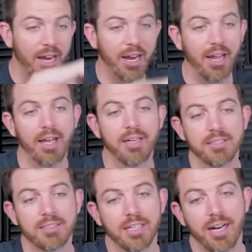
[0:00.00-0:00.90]
and
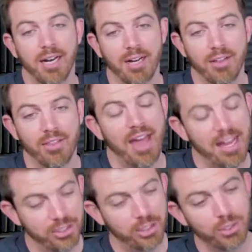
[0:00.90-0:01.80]

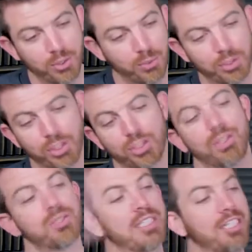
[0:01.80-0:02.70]
that dude was just
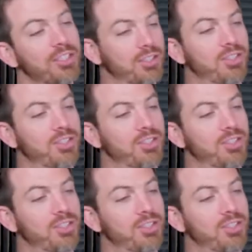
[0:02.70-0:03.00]
using it as